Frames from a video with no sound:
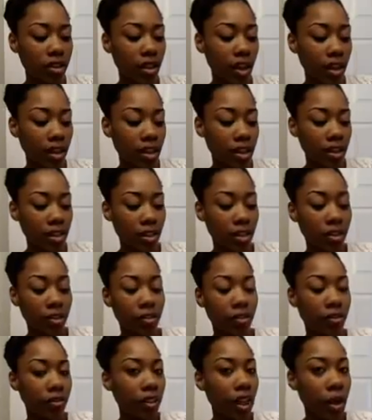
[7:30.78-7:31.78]
to test
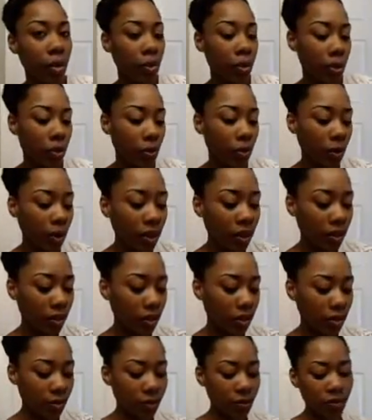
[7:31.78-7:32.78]
if they were
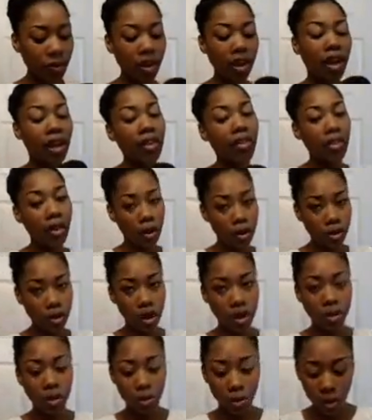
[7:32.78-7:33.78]
real, and
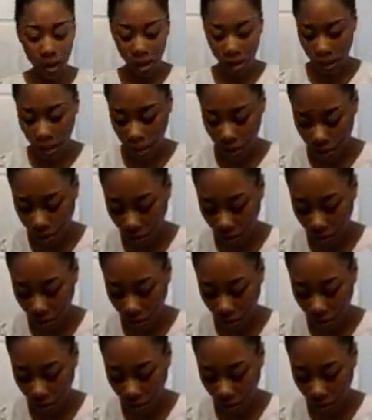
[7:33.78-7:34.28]
those are the ones